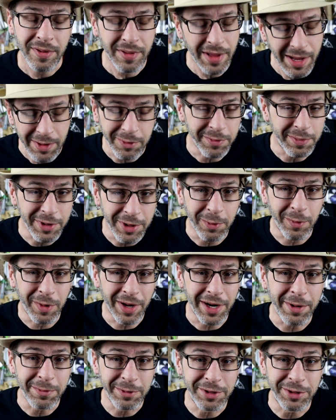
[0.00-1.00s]
That would be the
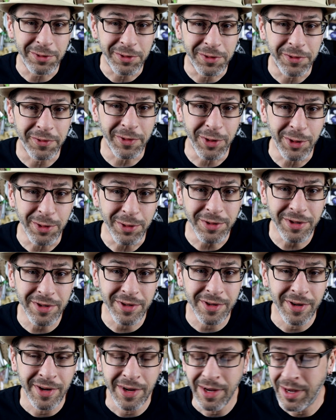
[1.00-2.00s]
one I would use
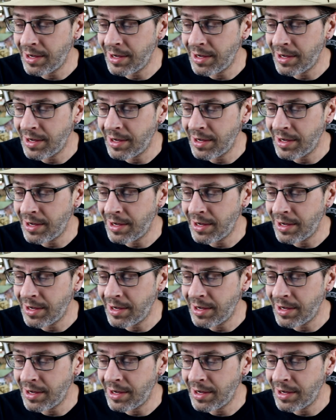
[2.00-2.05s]
first.